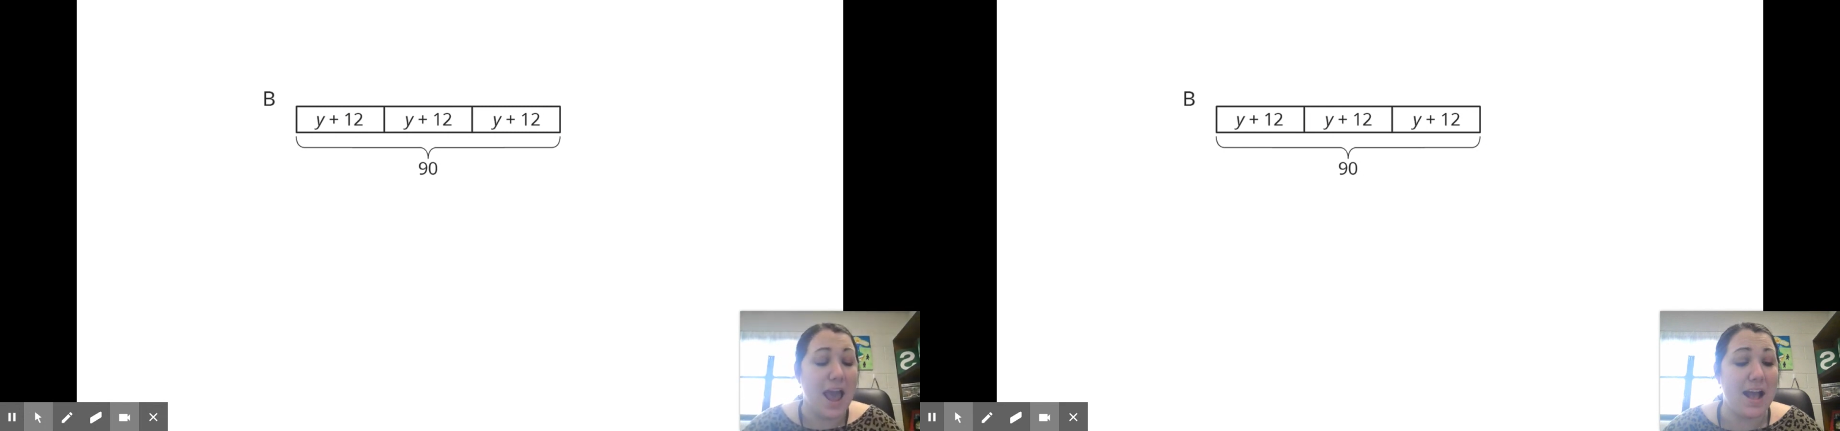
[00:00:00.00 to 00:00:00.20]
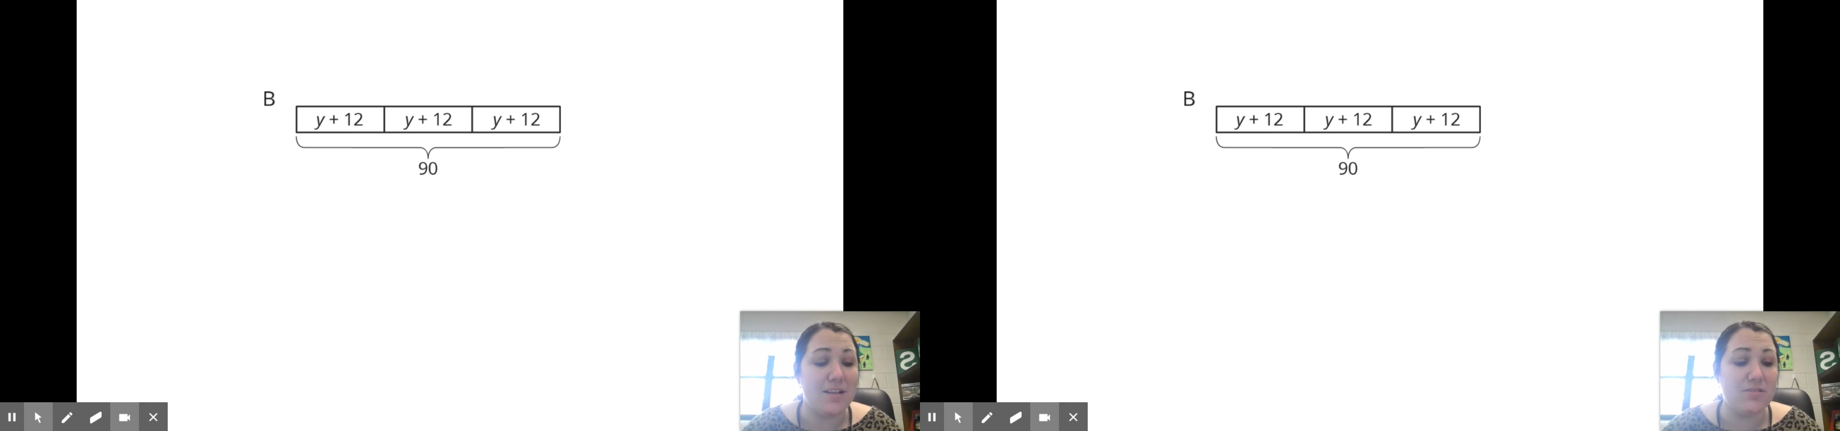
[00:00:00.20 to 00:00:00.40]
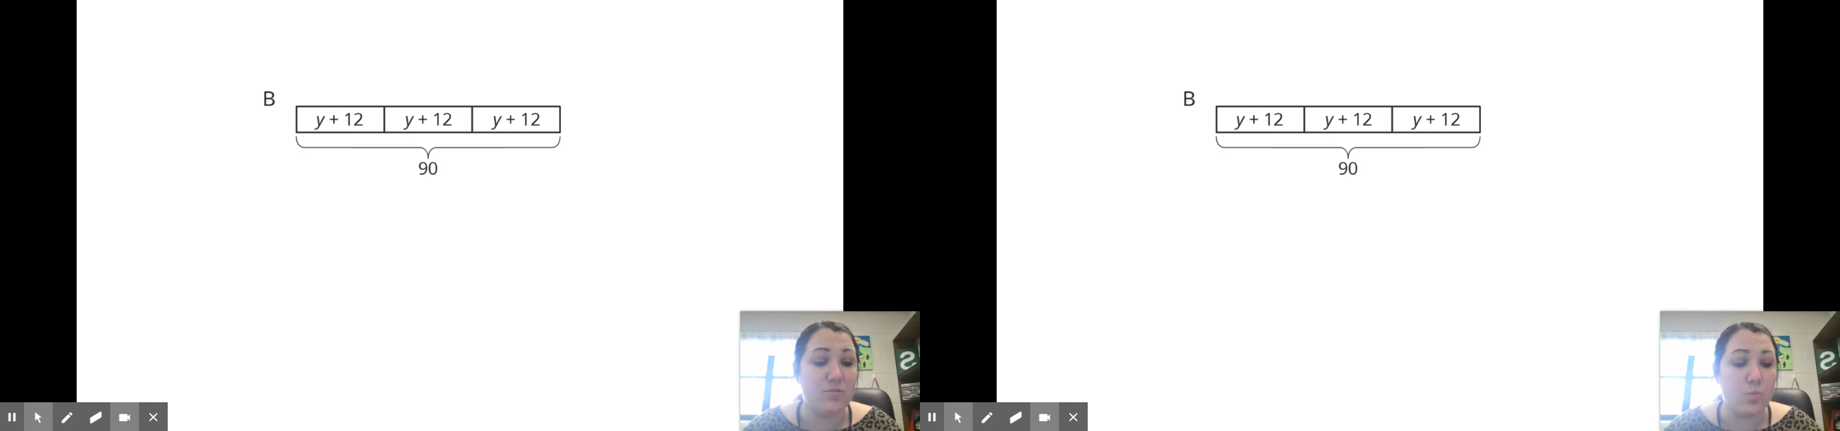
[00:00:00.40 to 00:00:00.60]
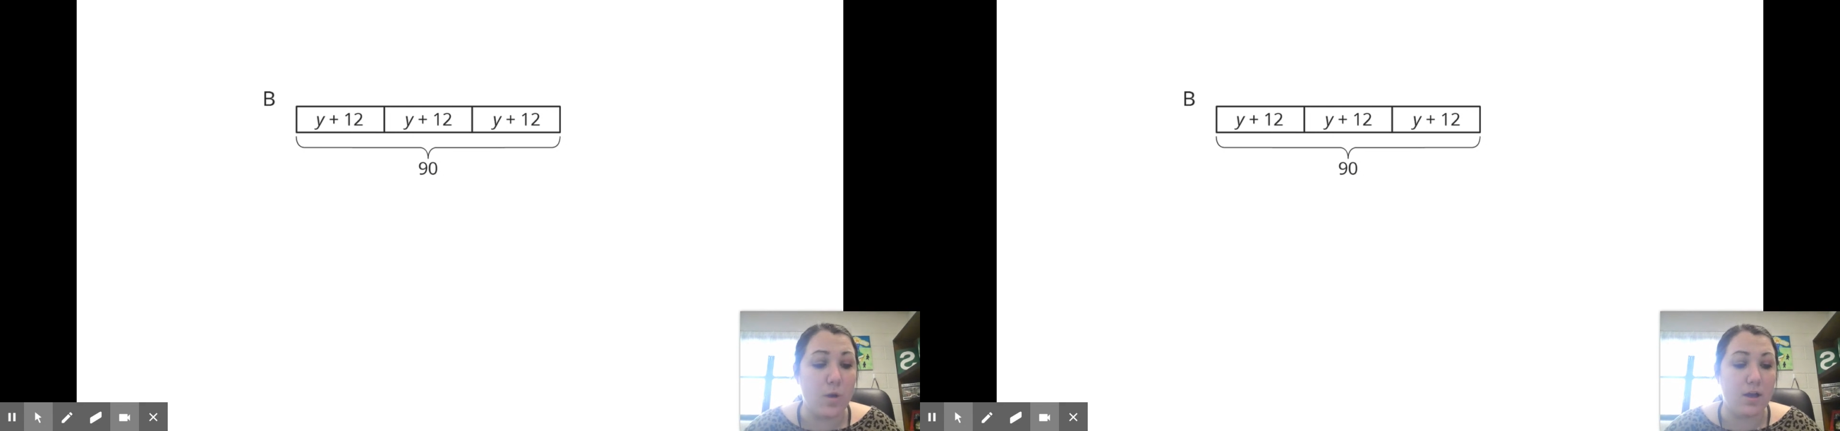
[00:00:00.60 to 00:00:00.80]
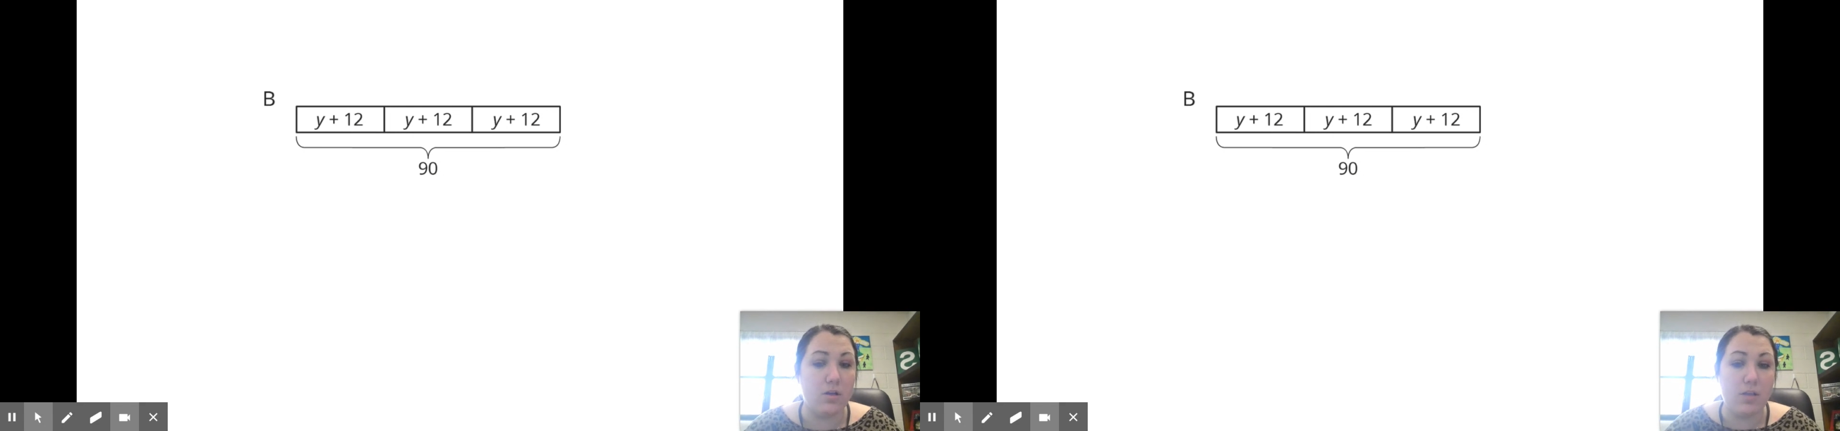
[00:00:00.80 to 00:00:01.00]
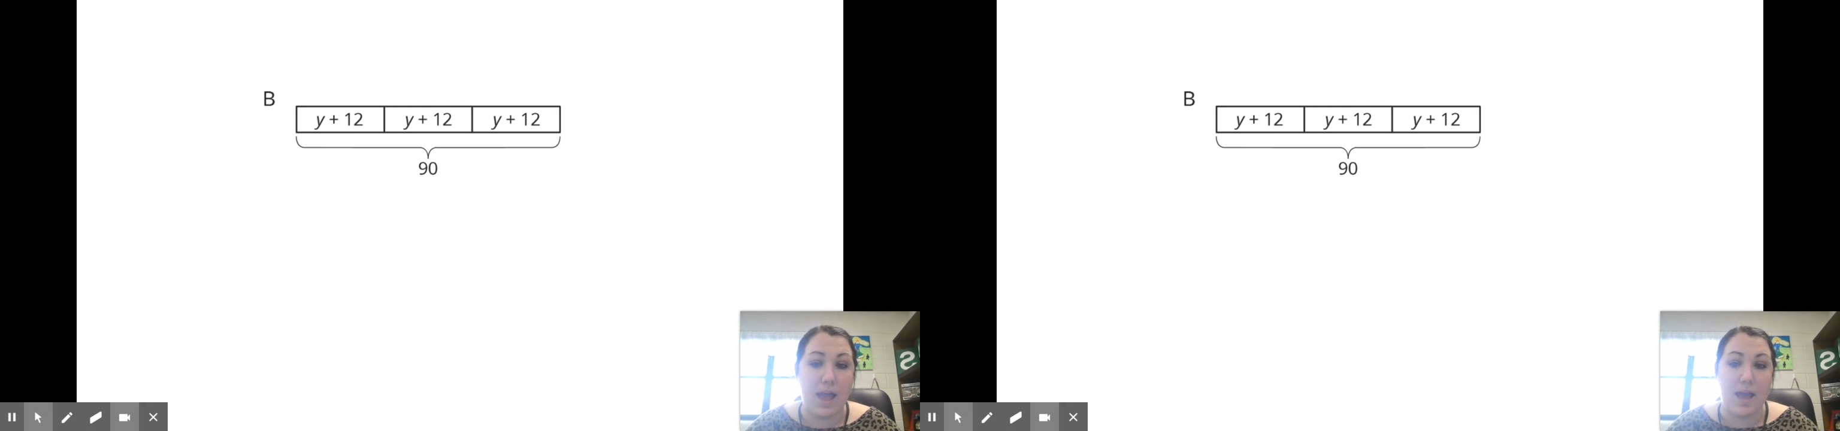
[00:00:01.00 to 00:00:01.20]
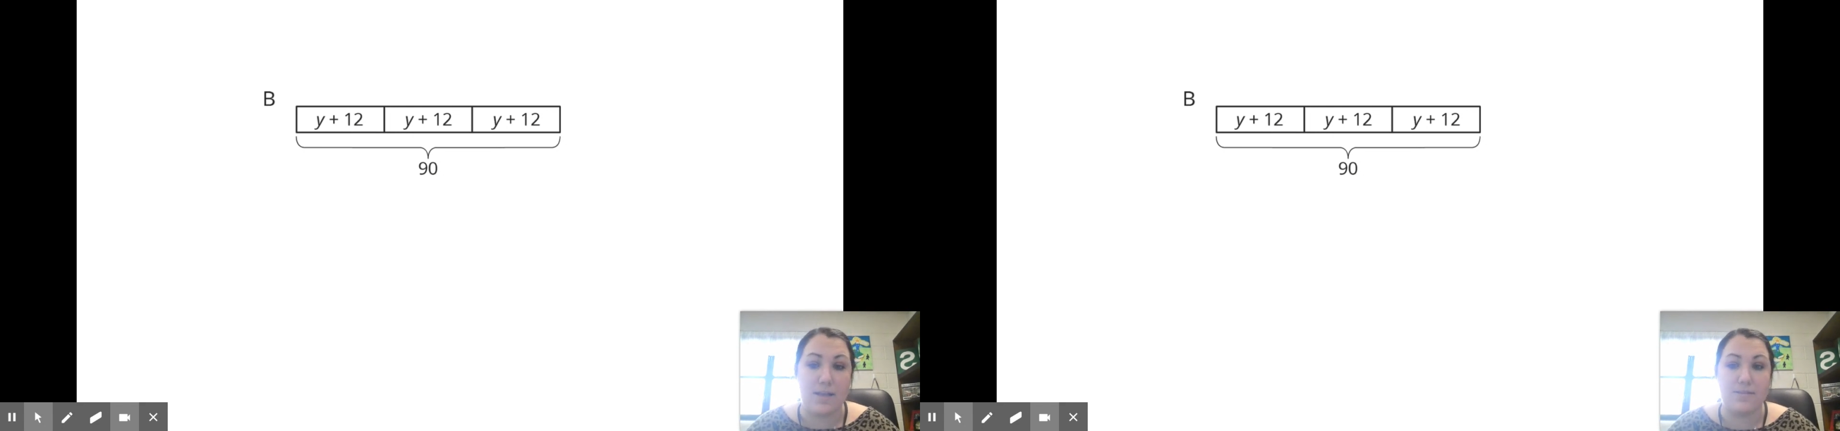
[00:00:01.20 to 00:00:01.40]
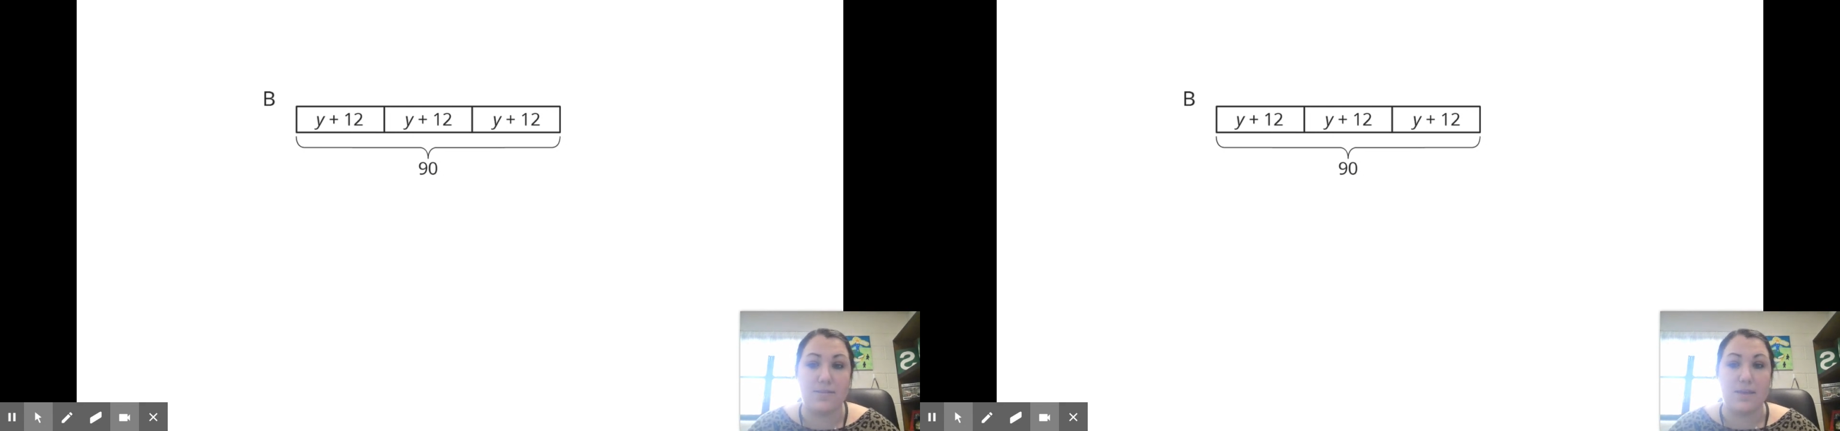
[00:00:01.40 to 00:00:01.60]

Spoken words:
as well as